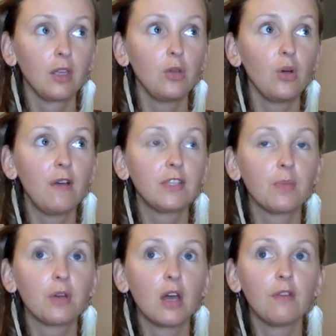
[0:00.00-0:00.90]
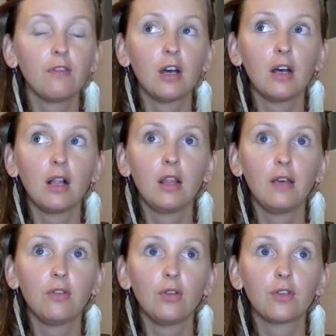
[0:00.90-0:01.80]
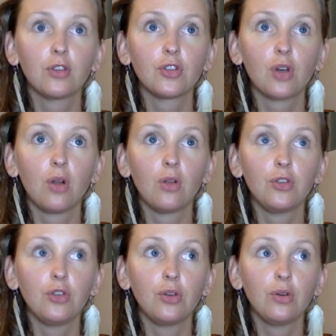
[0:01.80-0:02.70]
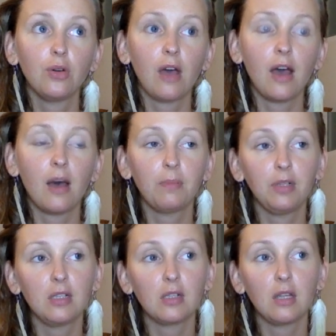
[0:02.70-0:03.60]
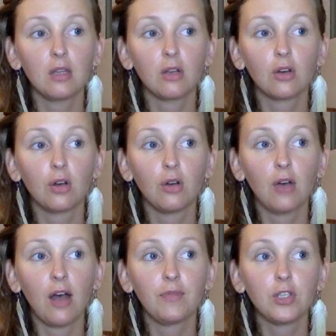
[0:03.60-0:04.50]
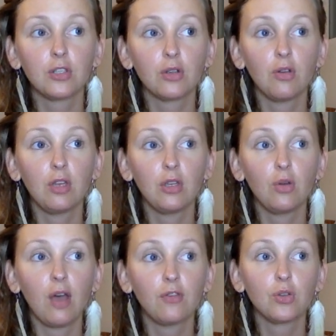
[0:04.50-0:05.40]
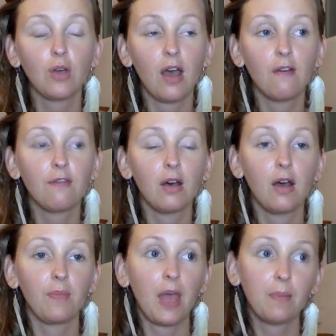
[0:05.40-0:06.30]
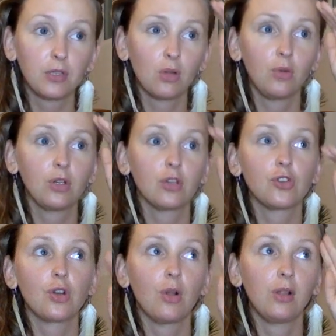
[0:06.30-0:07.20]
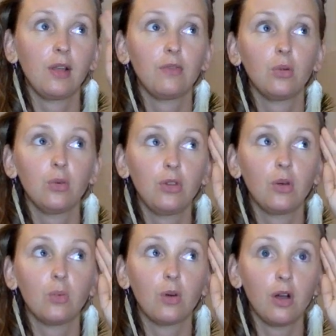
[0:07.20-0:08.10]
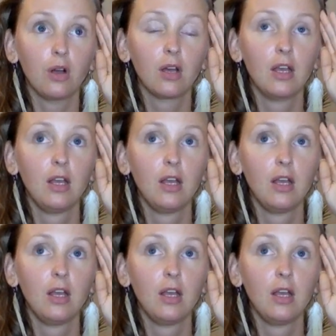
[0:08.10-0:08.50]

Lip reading: You have some kind of a level of control on you. Please let that go. Just know that you have to have absolute control and level with your work.